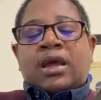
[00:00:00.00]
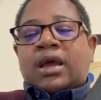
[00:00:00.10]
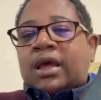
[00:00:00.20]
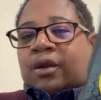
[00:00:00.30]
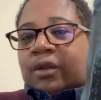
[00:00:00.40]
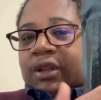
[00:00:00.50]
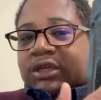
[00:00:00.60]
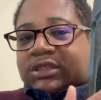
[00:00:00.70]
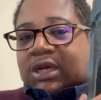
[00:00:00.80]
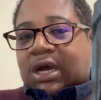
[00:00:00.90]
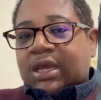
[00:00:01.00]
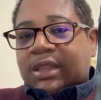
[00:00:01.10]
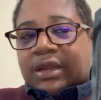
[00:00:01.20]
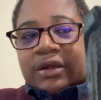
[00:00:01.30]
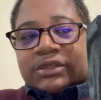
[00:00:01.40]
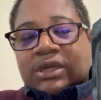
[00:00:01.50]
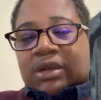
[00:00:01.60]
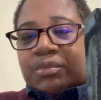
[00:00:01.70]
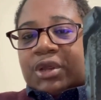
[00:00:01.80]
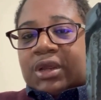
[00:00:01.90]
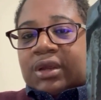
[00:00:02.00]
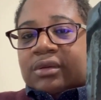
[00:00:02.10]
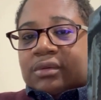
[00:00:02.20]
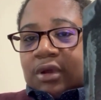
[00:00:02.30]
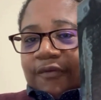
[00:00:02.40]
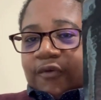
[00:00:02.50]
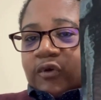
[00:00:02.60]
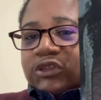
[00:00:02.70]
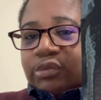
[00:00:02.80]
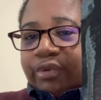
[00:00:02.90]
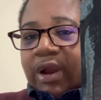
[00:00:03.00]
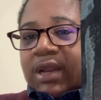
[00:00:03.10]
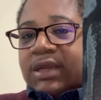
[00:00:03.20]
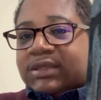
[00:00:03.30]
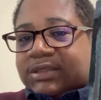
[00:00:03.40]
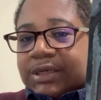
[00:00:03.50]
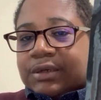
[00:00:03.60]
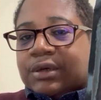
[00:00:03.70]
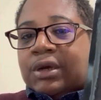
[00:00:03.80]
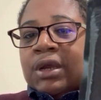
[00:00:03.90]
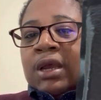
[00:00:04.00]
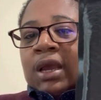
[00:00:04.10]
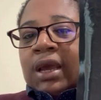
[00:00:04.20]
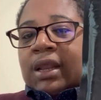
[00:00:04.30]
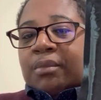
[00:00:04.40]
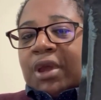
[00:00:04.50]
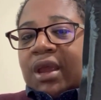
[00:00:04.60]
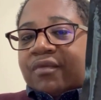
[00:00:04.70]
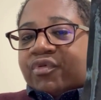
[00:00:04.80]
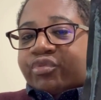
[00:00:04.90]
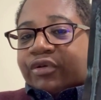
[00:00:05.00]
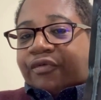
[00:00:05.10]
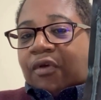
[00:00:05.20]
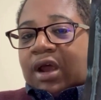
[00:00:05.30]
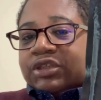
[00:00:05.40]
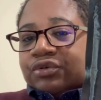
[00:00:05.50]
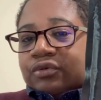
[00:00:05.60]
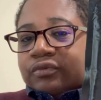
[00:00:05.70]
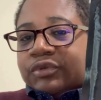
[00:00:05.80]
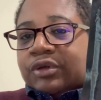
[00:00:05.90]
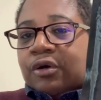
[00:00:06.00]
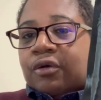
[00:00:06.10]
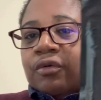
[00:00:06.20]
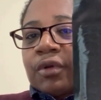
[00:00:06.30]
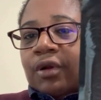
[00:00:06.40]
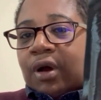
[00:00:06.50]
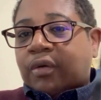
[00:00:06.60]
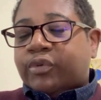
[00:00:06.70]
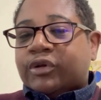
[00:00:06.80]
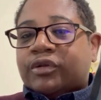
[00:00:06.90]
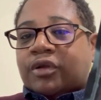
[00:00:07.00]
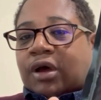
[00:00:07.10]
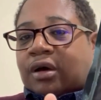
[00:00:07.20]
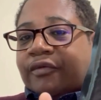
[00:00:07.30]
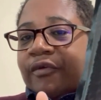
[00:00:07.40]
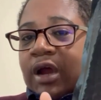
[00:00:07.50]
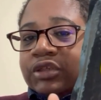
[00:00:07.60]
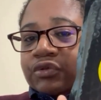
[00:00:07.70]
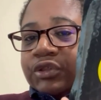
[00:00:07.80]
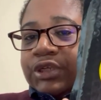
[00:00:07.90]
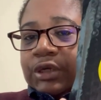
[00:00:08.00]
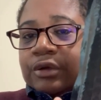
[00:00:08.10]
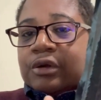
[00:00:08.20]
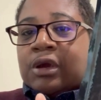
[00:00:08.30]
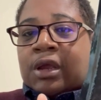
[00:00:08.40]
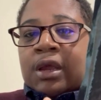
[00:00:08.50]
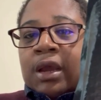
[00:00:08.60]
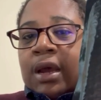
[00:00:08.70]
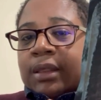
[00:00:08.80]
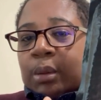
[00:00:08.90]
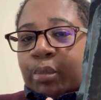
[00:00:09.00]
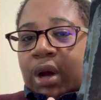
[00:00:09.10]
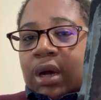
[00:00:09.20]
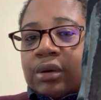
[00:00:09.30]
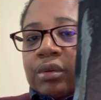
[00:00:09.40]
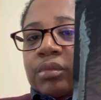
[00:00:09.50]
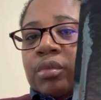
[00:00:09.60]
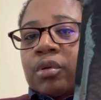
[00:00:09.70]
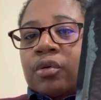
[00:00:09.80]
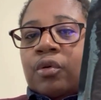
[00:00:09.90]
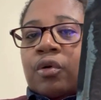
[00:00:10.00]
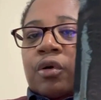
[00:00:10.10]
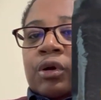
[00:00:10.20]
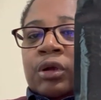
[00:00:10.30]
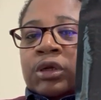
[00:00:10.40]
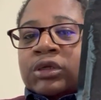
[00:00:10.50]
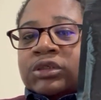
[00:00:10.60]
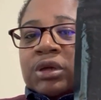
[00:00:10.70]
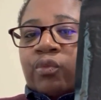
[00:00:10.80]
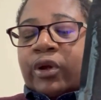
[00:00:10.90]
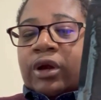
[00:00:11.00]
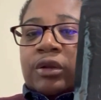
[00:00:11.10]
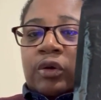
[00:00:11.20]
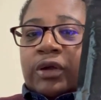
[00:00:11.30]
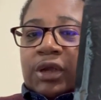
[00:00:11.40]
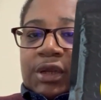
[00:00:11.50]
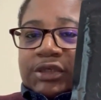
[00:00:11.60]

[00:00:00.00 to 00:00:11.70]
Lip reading: And on this side, there's going to be, of course, the branding sticker. And I may even put fragile. So, I'll put a fragile sticker at the bottom or somewhere close in